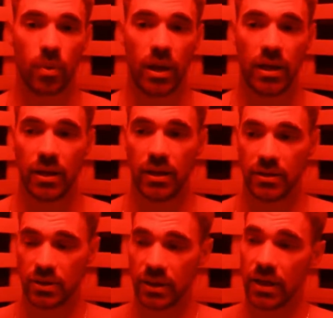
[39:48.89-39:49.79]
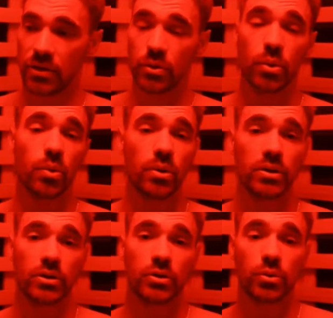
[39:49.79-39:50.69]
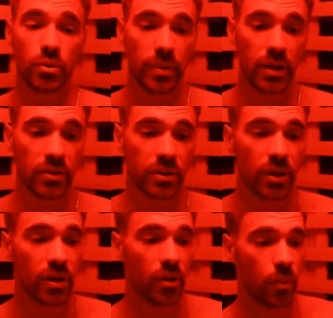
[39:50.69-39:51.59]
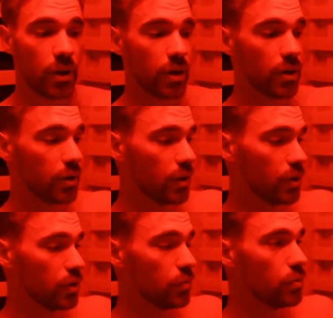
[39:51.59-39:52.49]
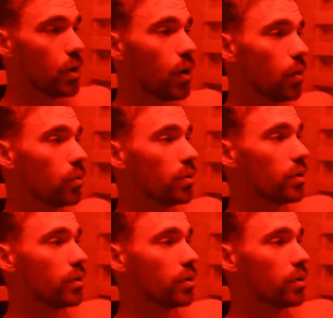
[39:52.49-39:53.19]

and it's again a tool in your tool belt where you know